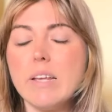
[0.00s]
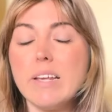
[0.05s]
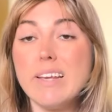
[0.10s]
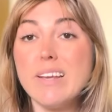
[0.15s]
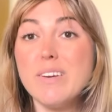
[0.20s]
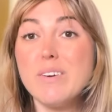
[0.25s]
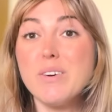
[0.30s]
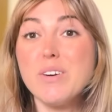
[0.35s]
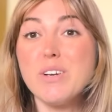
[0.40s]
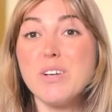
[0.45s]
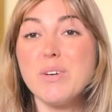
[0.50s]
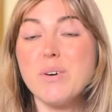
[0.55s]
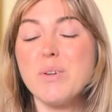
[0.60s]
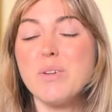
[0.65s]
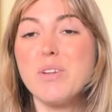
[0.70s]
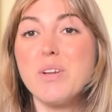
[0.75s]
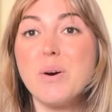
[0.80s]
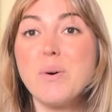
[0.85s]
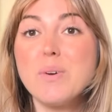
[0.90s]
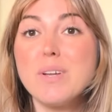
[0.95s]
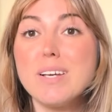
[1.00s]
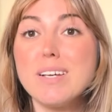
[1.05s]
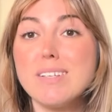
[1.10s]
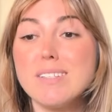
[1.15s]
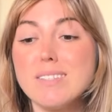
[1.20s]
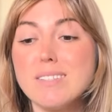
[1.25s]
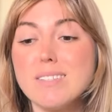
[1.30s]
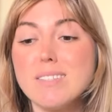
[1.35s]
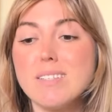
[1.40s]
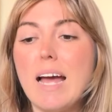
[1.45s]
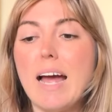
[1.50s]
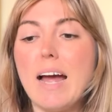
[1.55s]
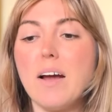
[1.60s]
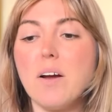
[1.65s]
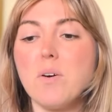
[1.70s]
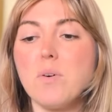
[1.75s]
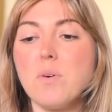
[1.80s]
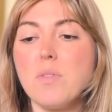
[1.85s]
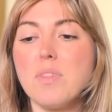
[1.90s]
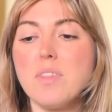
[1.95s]
Here you'll notice
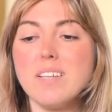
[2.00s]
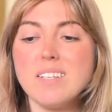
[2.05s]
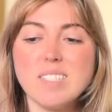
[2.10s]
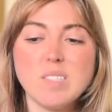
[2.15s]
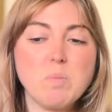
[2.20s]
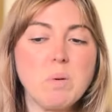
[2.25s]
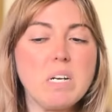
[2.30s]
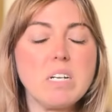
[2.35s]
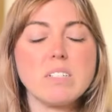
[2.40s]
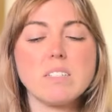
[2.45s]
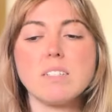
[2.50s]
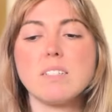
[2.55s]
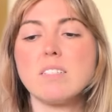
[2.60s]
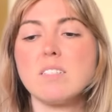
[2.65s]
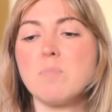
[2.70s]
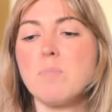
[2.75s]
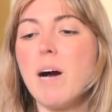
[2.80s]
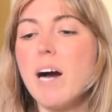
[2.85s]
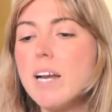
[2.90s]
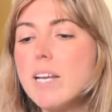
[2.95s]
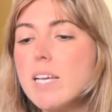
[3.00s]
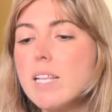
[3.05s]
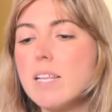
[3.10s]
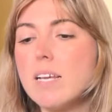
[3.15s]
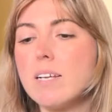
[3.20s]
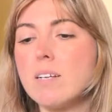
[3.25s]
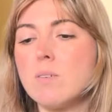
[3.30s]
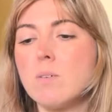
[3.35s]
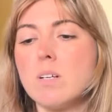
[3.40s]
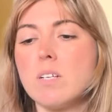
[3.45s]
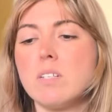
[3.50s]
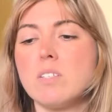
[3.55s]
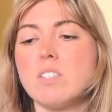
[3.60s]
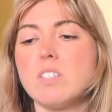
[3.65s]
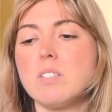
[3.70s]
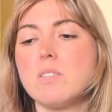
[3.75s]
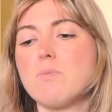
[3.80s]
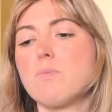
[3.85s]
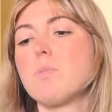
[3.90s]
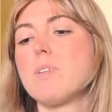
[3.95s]
how this person's body language
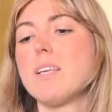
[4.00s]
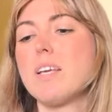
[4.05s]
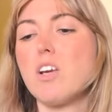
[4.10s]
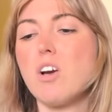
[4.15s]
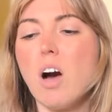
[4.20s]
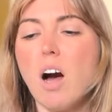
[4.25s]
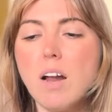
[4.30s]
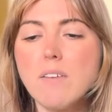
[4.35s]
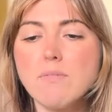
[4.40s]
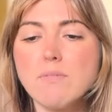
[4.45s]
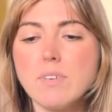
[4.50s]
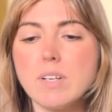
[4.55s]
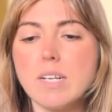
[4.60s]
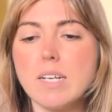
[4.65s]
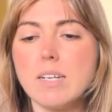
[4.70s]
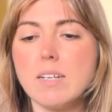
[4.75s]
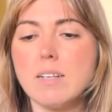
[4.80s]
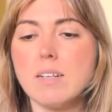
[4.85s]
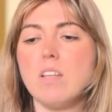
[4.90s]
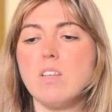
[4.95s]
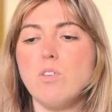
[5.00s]
is really confident.